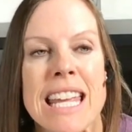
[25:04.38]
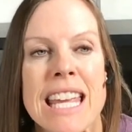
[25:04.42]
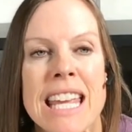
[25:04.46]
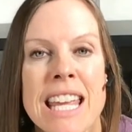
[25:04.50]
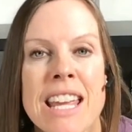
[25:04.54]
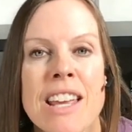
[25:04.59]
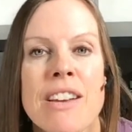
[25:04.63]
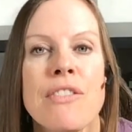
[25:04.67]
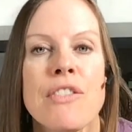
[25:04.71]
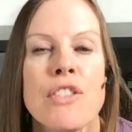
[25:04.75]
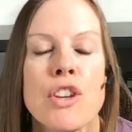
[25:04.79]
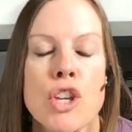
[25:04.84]

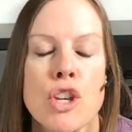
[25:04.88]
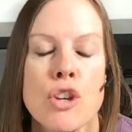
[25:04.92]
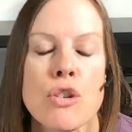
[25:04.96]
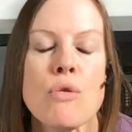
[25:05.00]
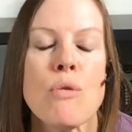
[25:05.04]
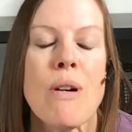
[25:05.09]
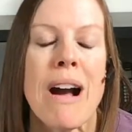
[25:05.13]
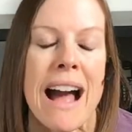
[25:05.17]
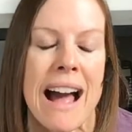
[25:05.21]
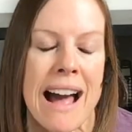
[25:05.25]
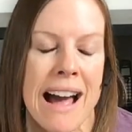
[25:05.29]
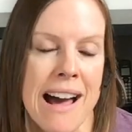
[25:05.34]
if
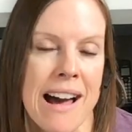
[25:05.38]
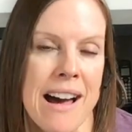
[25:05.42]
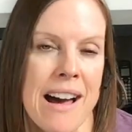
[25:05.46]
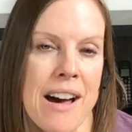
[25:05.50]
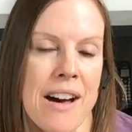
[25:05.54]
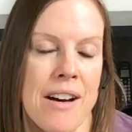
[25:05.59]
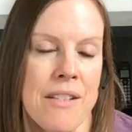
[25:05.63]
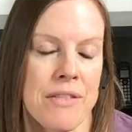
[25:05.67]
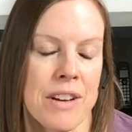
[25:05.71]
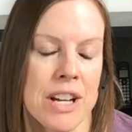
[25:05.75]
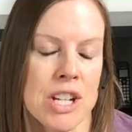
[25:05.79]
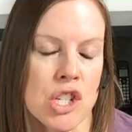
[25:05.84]
you
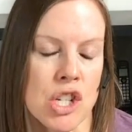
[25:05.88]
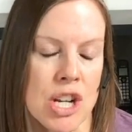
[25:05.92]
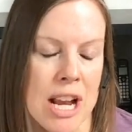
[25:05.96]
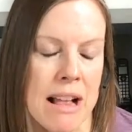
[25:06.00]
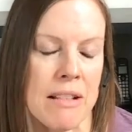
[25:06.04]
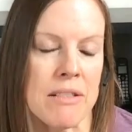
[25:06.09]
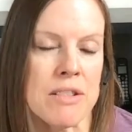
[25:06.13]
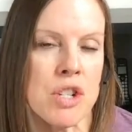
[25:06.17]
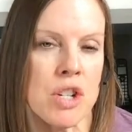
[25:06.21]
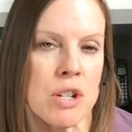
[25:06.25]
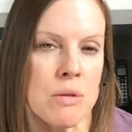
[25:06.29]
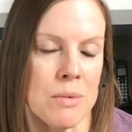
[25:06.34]
have a
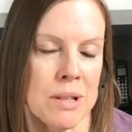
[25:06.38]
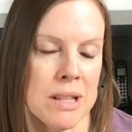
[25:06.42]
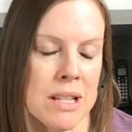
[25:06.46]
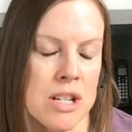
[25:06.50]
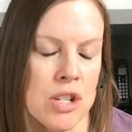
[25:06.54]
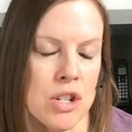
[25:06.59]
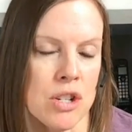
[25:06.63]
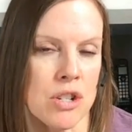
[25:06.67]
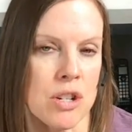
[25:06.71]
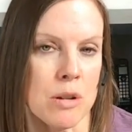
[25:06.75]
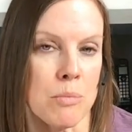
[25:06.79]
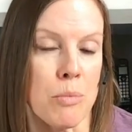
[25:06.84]
challenging
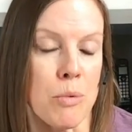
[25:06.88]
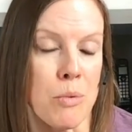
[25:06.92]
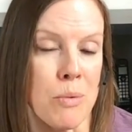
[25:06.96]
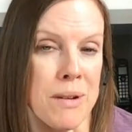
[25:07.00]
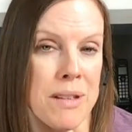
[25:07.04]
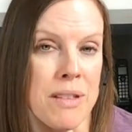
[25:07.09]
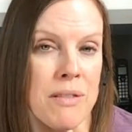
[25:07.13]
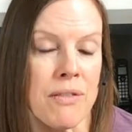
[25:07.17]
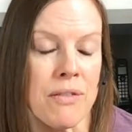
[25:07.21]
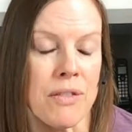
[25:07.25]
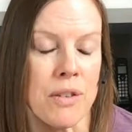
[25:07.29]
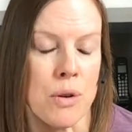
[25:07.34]
relationship
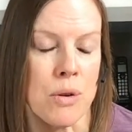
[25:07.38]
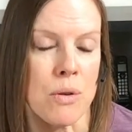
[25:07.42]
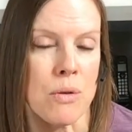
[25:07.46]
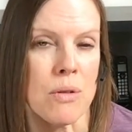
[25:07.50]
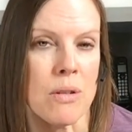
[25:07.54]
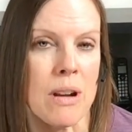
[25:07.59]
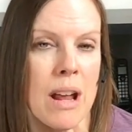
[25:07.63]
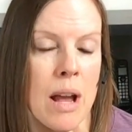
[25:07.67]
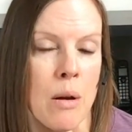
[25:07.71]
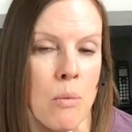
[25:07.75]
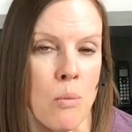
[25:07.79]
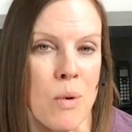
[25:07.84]
with
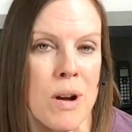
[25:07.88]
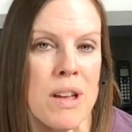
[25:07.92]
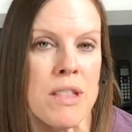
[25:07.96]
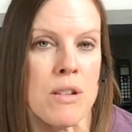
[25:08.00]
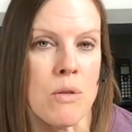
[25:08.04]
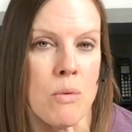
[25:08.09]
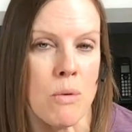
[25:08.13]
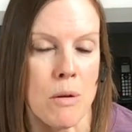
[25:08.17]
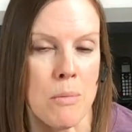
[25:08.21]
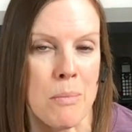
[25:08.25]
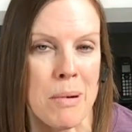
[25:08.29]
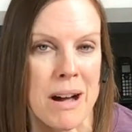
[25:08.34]
food and
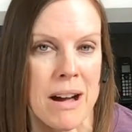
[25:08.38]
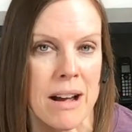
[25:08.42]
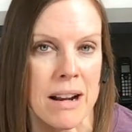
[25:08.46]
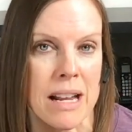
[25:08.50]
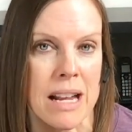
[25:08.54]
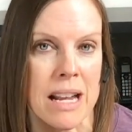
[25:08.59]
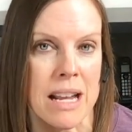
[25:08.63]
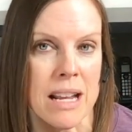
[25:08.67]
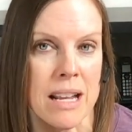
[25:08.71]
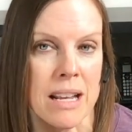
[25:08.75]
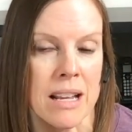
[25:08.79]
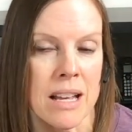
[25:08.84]
with your
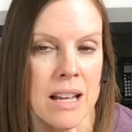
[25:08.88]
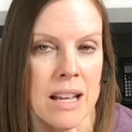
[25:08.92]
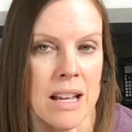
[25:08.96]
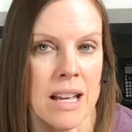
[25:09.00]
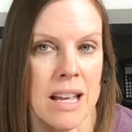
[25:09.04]
body,